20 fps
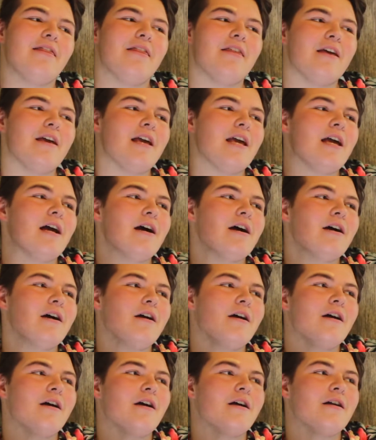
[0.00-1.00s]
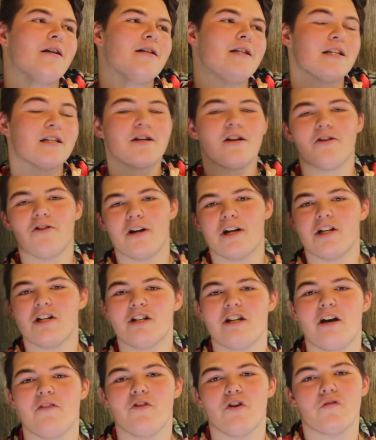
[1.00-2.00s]
the
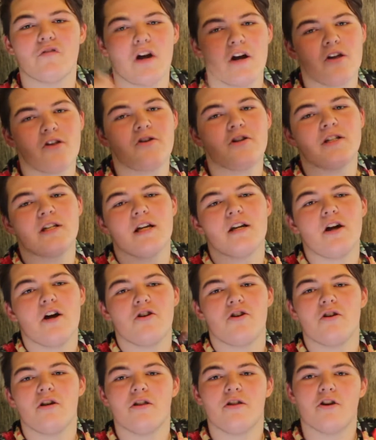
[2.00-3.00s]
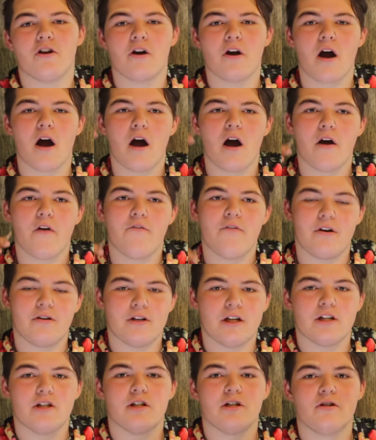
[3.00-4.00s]
discoloration of your regular skin underneath your
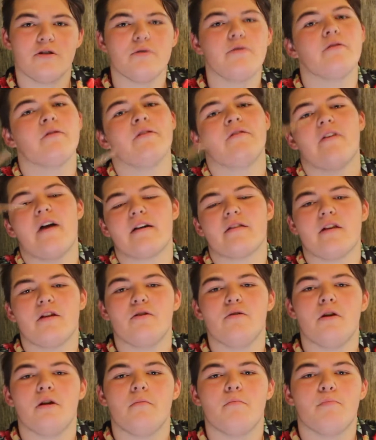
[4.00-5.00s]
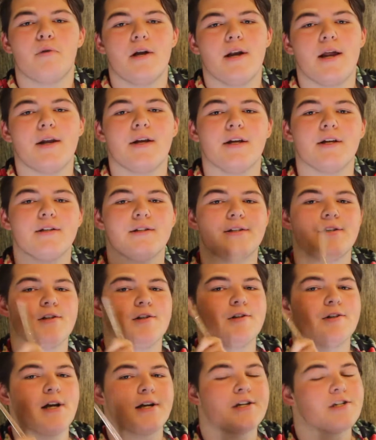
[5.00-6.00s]
foundation due to the fact that you didn't put any
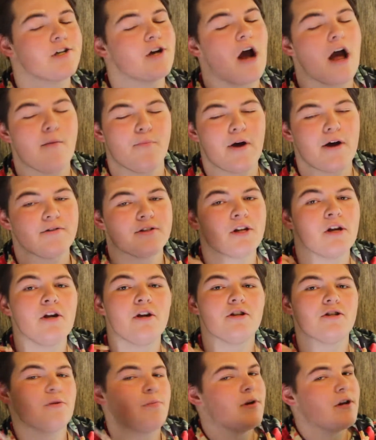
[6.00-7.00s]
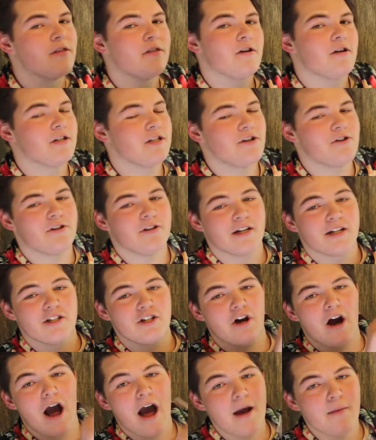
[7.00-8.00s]
concealer next to your eyebrows. So putting the concealer next
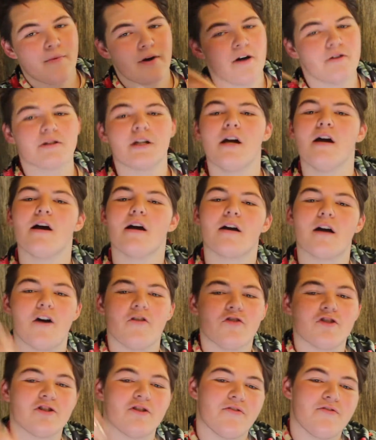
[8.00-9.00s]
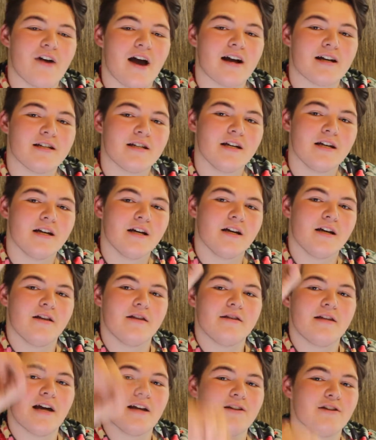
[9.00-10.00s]
to your eyebrows covers the fact
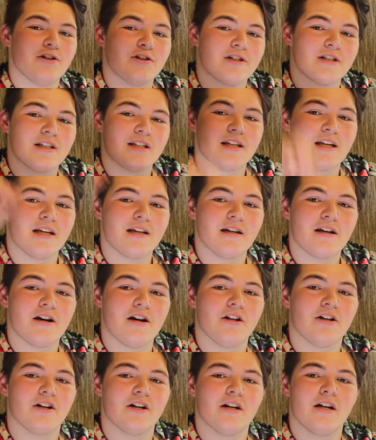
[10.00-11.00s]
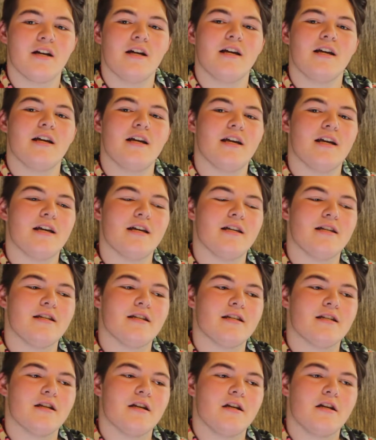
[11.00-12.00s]
that your skin color
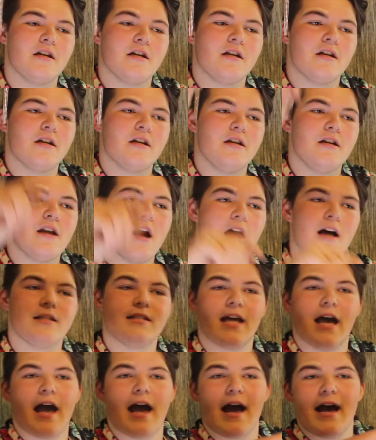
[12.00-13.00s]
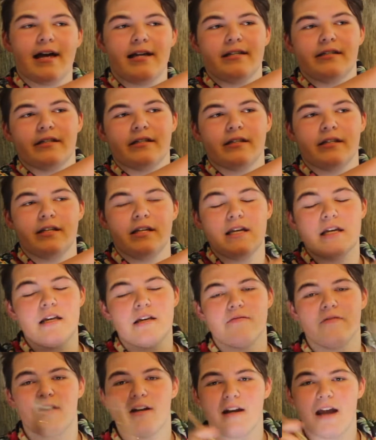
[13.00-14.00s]
is not as
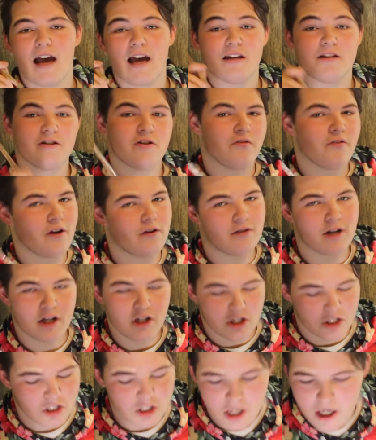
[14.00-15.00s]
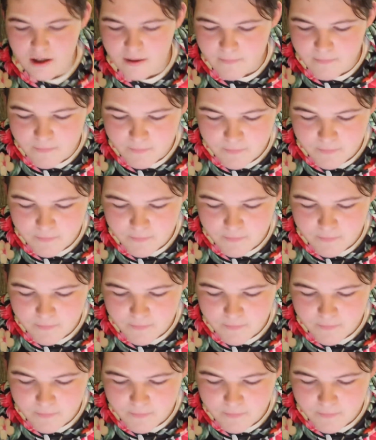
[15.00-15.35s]
even as your foundation shade.